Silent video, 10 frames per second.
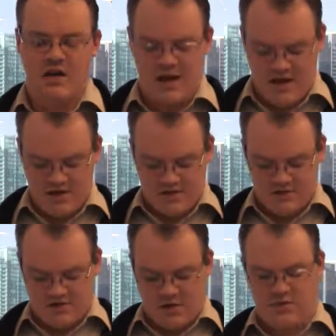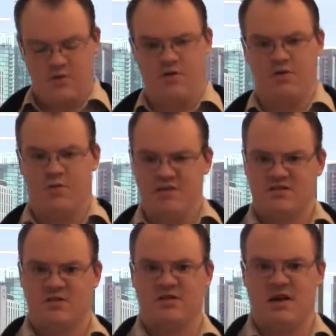And so on the one
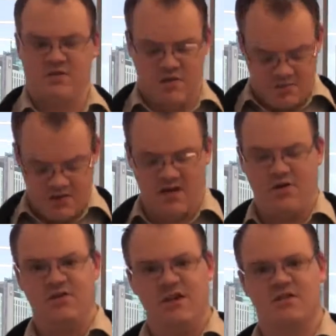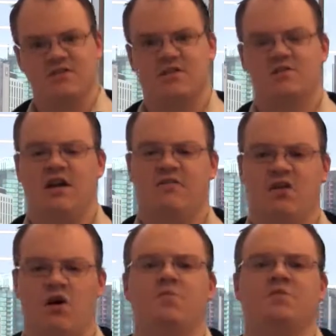side you have them, and on the other side you have the
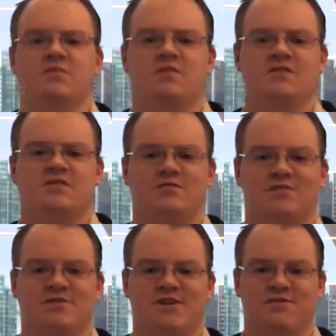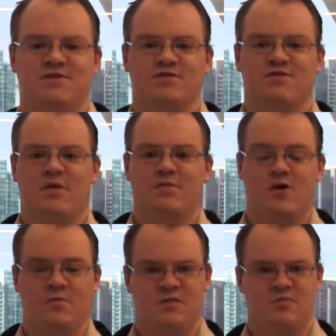optimists, or the self-described
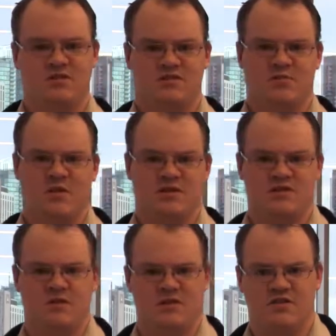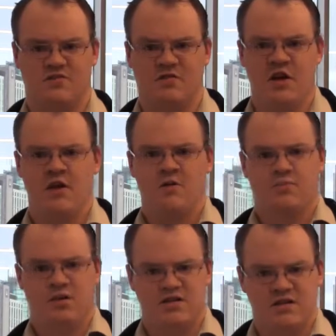optimists, around this question of
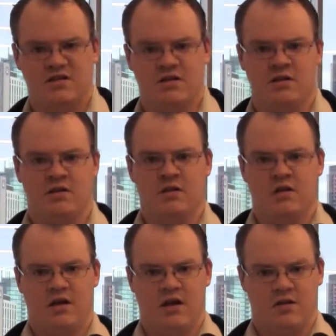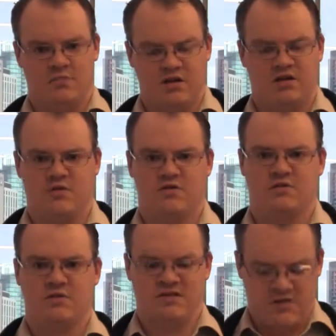predicting and
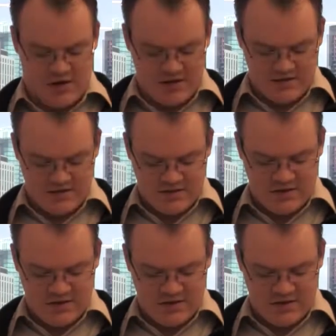precursory science,